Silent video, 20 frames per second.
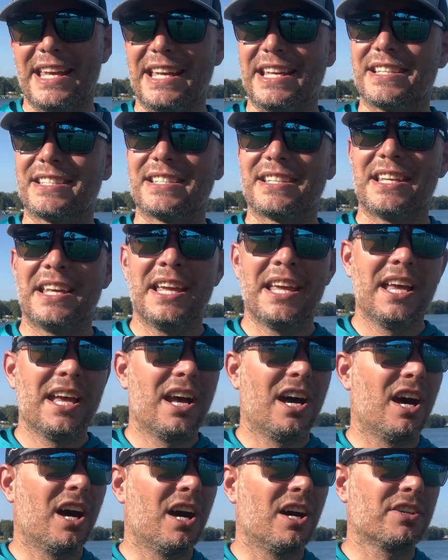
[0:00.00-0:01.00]
It's
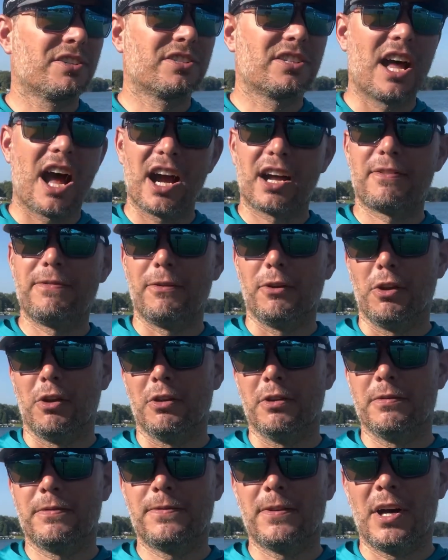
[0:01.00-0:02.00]
stocked
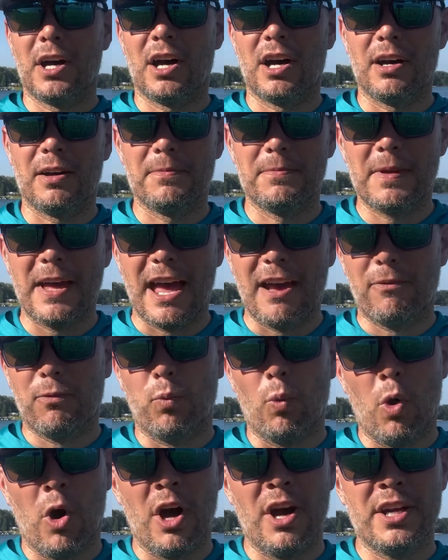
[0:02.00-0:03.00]
full of
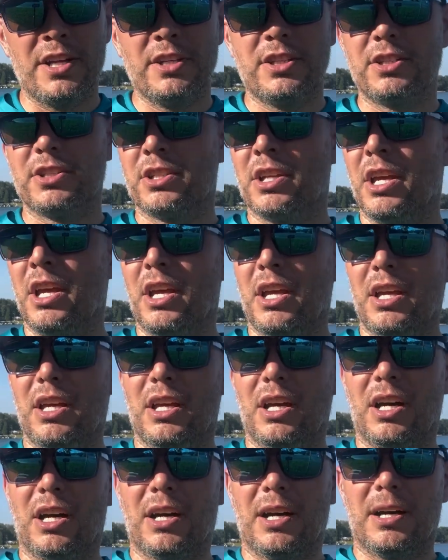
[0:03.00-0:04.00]
F1s,
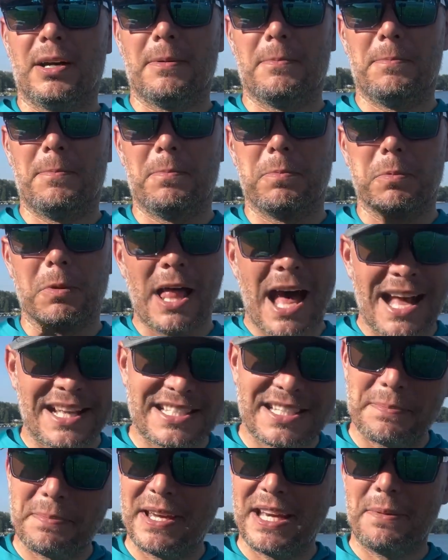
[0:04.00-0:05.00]

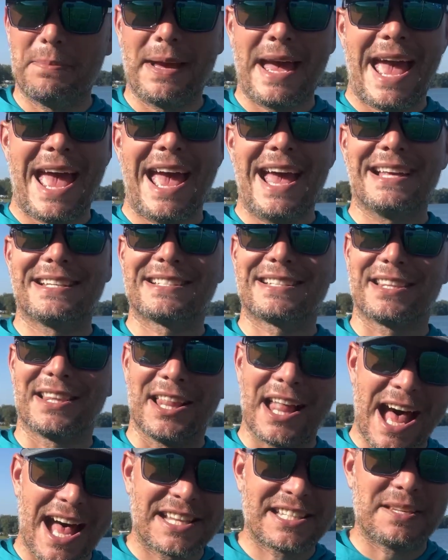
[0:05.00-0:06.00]
lots of big bass,
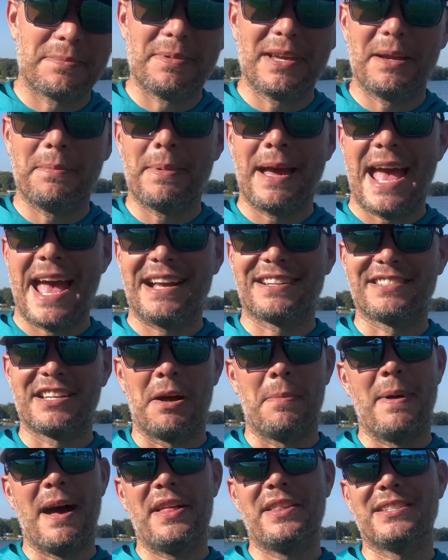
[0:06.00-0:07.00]
lots of big bags
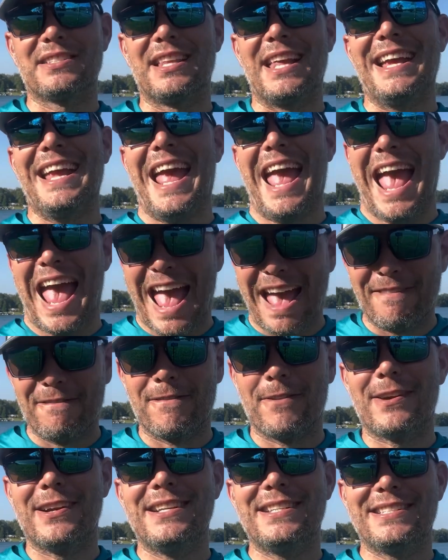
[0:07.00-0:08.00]
come out of this lake
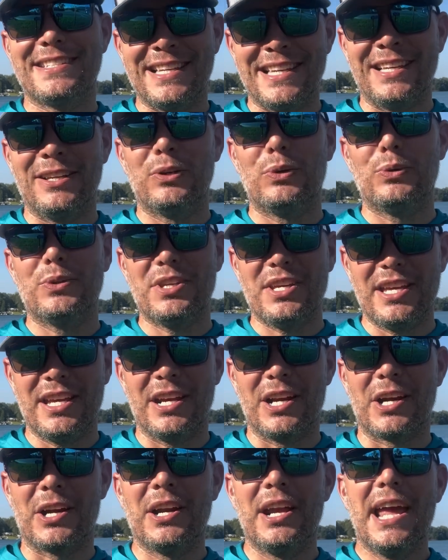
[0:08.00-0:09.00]
every single
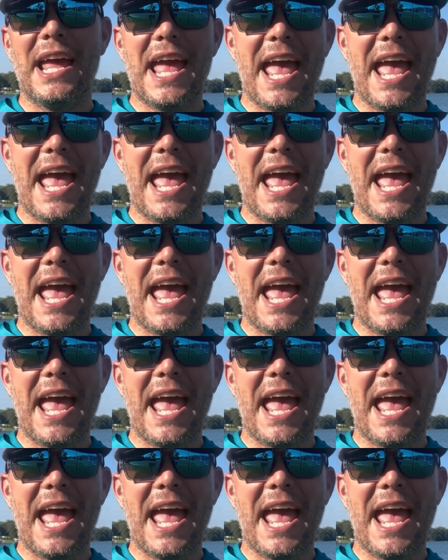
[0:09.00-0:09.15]
year.